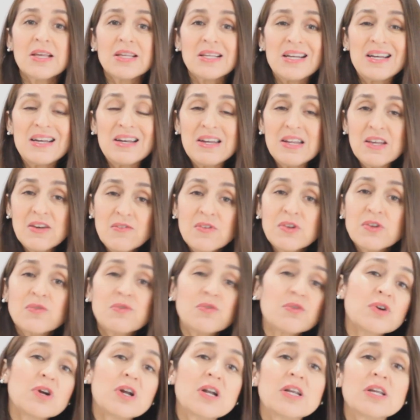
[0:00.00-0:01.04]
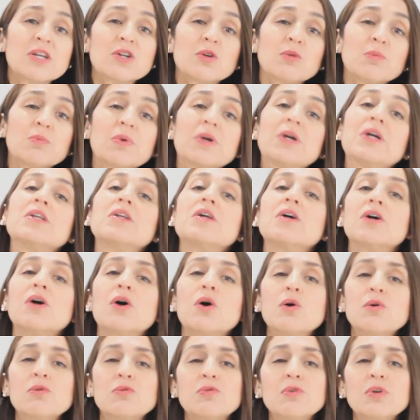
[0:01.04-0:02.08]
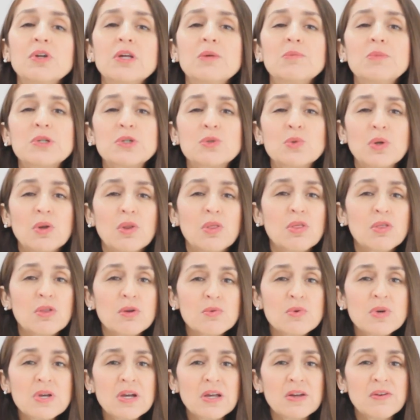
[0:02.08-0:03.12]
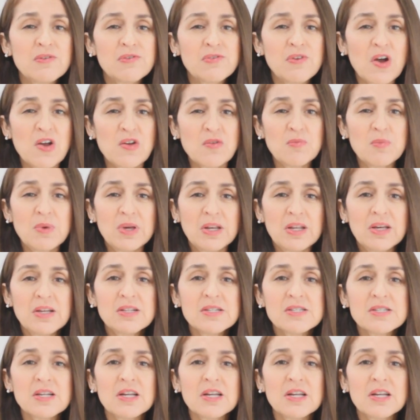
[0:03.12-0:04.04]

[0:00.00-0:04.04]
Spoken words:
leave it for a little bit, hopefully between 3 and 5 minutes,